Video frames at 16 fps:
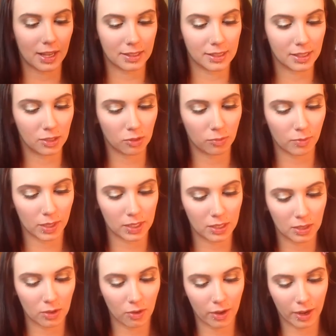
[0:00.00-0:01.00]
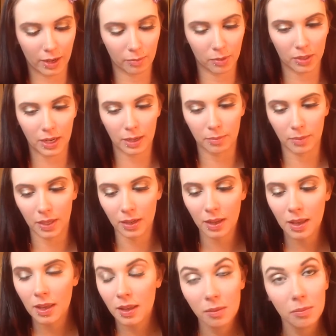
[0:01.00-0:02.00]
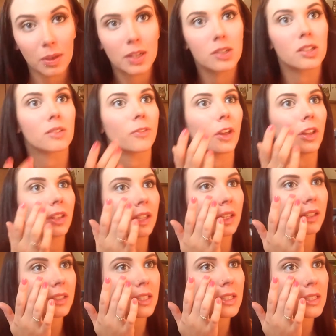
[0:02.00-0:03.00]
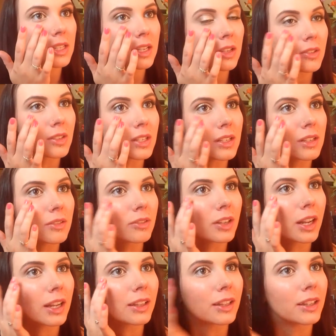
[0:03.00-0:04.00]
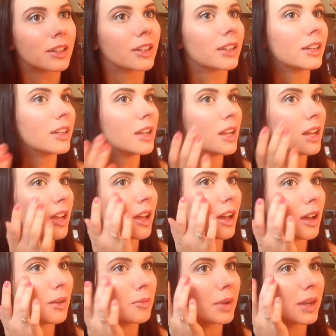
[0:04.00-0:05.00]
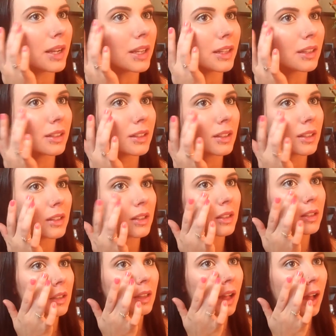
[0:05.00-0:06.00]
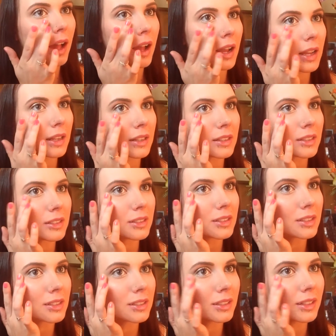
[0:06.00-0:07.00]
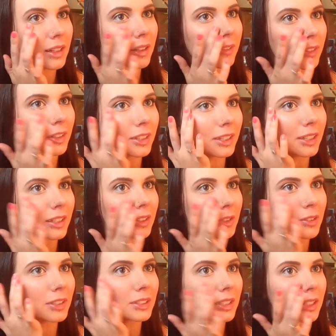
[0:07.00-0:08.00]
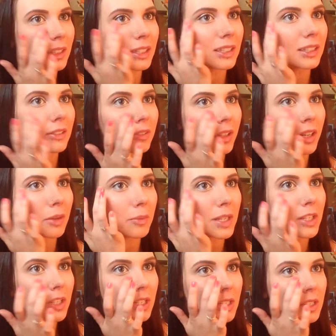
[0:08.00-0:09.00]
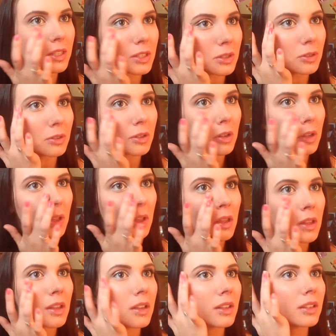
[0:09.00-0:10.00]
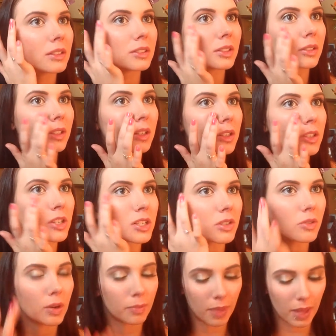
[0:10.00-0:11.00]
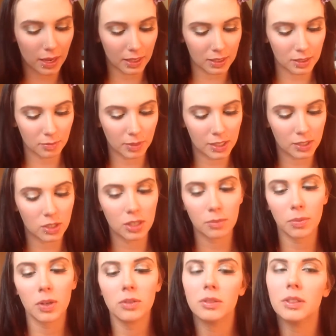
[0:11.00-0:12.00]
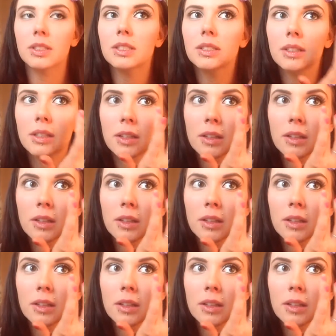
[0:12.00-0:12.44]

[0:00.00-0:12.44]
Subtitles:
as I do my Dior Amber Diamond, but I just felt like since I used a different highlighter on my eyes, I felt like doing something different on my cheeks too. So I'm going to just rub that into my cheekbones